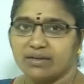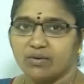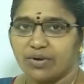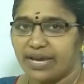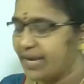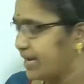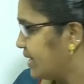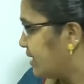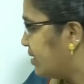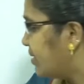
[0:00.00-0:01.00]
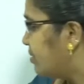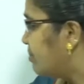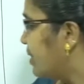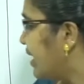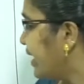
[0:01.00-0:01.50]
Okay,
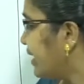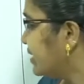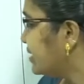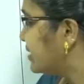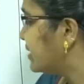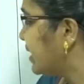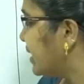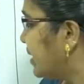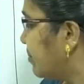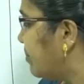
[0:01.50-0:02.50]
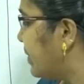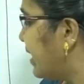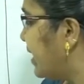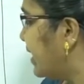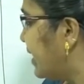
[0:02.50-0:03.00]
ba, cha,
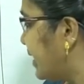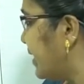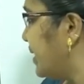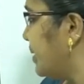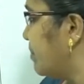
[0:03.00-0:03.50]
pa, na.